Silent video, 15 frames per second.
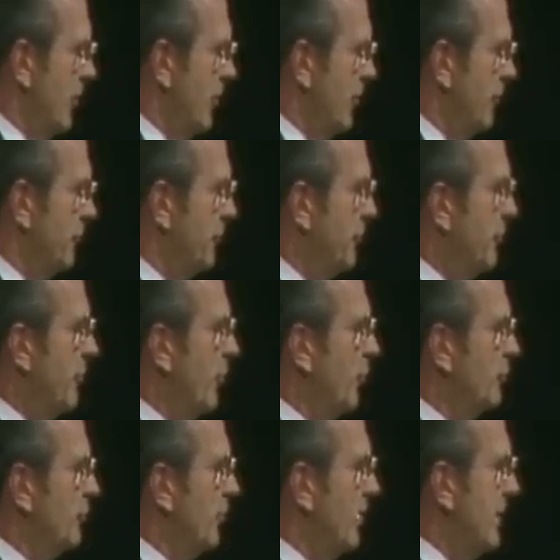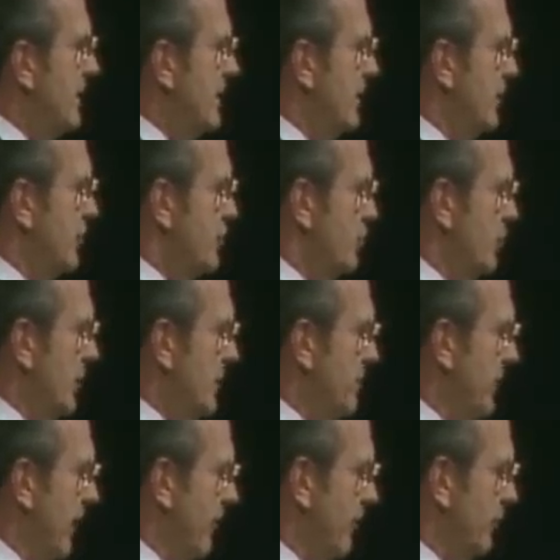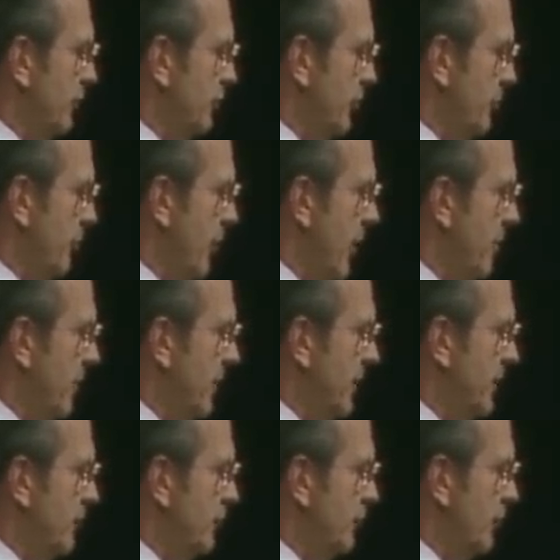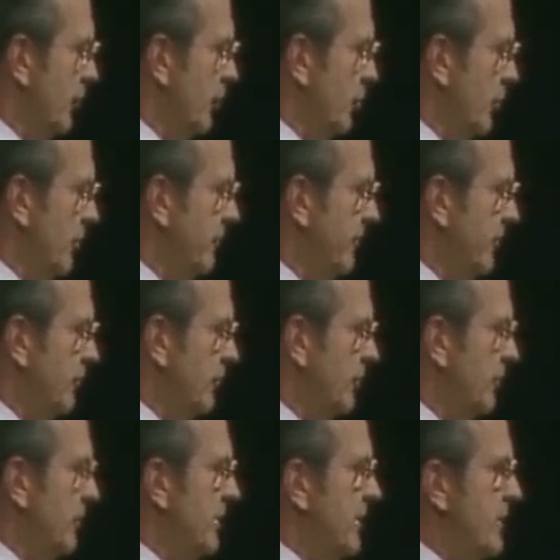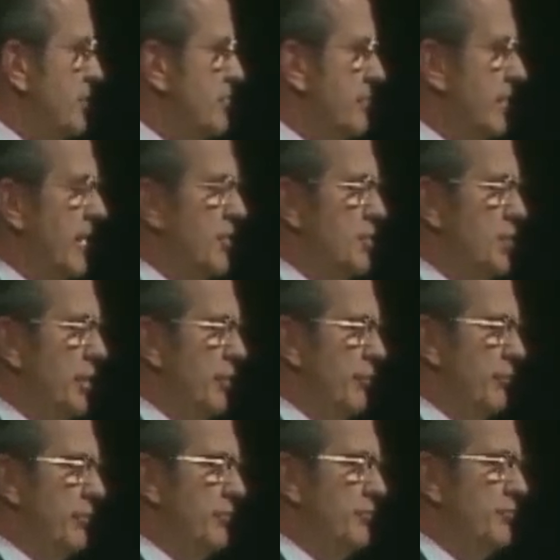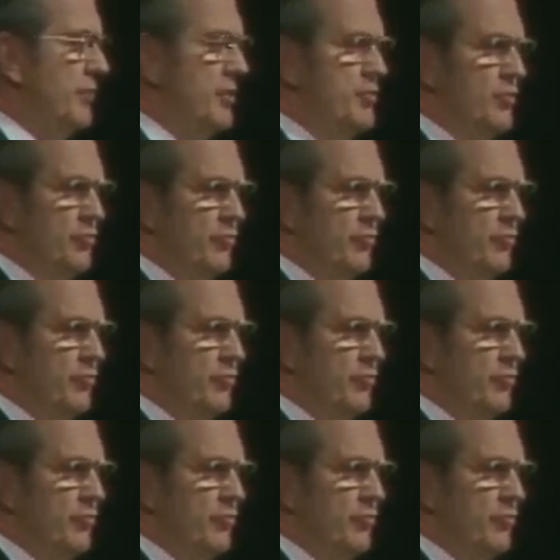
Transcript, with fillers: Through those early years, we parents are properly concerned with physical needs of our children, such as